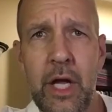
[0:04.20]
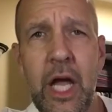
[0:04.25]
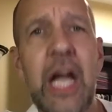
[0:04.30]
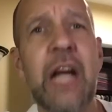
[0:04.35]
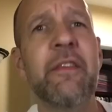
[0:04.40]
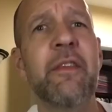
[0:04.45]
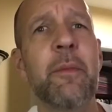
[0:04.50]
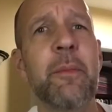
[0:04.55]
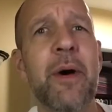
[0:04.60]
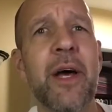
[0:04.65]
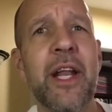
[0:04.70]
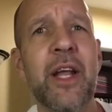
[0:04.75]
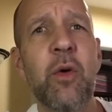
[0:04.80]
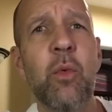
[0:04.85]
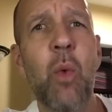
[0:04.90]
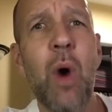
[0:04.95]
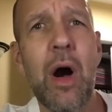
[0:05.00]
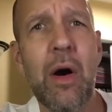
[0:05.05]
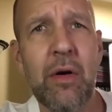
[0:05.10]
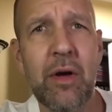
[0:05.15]
Hey everybody,
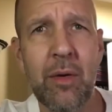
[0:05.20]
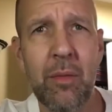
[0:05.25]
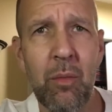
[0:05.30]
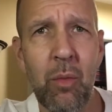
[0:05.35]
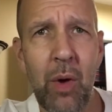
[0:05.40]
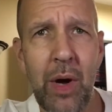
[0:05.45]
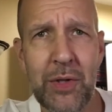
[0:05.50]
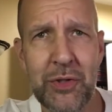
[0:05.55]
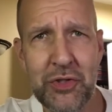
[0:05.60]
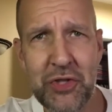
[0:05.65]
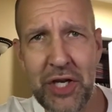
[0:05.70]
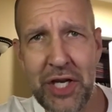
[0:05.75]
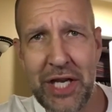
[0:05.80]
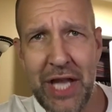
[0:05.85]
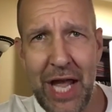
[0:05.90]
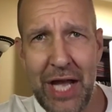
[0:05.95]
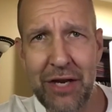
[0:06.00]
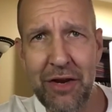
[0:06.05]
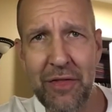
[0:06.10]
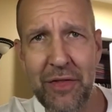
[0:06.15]
welcome once
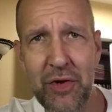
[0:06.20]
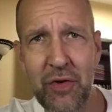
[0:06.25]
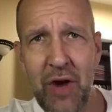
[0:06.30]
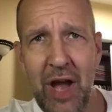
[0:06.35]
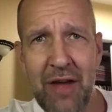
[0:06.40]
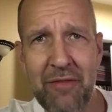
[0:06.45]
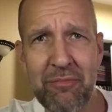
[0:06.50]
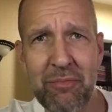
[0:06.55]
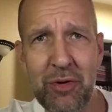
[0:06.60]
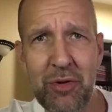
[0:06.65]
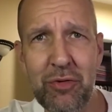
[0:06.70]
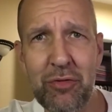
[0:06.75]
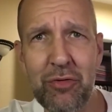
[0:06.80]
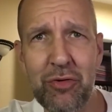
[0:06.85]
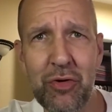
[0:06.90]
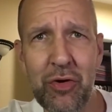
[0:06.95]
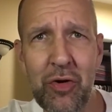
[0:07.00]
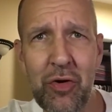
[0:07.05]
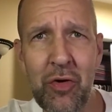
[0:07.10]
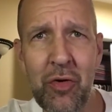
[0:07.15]
again to the Craft Brew
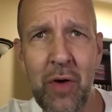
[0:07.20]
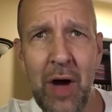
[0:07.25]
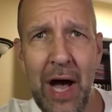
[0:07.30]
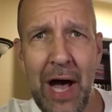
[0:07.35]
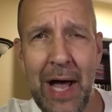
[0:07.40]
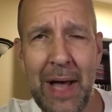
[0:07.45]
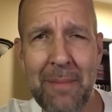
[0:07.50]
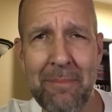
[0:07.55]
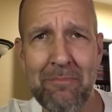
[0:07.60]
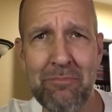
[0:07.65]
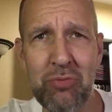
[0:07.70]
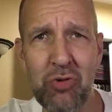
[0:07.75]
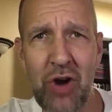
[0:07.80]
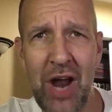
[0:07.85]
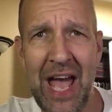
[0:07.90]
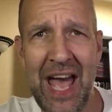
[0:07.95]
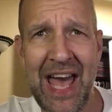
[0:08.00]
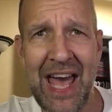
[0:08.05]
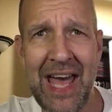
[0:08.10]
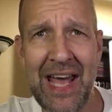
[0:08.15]
crew. I'm
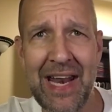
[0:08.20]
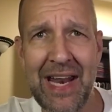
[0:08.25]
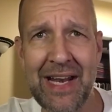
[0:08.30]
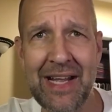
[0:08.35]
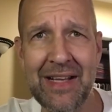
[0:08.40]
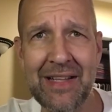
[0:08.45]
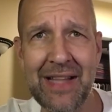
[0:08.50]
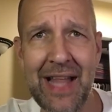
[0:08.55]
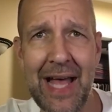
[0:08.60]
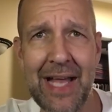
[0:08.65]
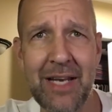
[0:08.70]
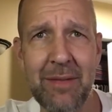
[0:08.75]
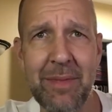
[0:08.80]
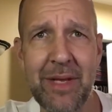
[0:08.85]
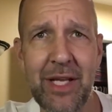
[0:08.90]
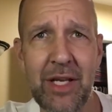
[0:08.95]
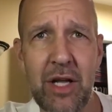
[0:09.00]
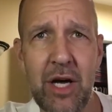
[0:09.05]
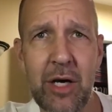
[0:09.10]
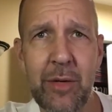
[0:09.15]
Brad and glad to be
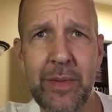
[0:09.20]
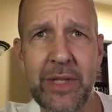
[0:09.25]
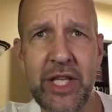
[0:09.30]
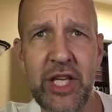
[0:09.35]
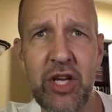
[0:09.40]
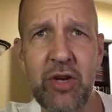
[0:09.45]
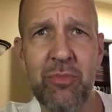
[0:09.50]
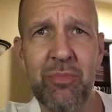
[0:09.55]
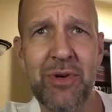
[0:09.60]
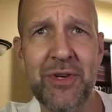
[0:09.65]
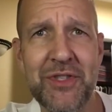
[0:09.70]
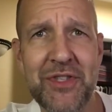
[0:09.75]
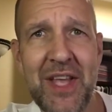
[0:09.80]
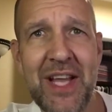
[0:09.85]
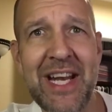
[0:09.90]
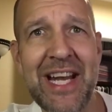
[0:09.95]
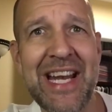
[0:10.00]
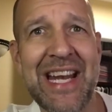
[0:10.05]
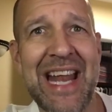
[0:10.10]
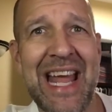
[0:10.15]
along with you
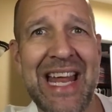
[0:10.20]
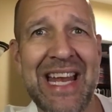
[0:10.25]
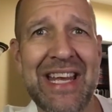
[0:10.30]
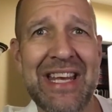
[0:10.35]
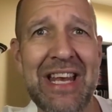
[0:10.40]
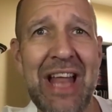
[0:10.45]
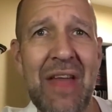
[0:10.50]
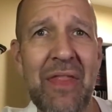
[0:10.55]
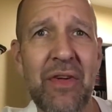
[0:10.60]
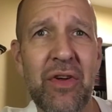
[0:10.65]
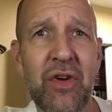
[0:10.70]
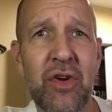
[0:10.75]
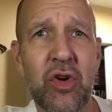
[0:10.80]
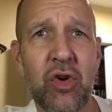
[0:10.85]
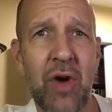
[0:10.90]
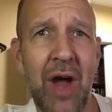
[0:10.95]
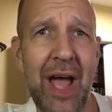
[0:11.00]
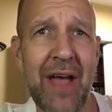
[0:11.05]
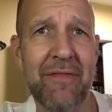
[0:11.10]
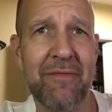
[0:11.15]
presenting another
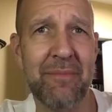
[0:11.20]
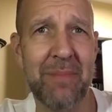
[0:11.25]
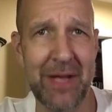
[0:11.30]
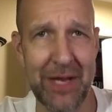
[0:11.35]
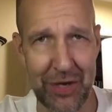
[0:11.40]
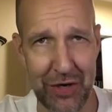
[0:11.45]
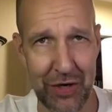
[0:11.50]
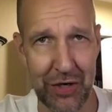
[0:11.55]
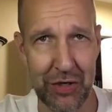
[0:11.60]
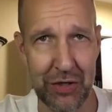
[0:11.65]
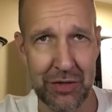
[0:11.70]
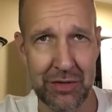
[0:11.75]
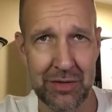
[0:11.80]
craft beer.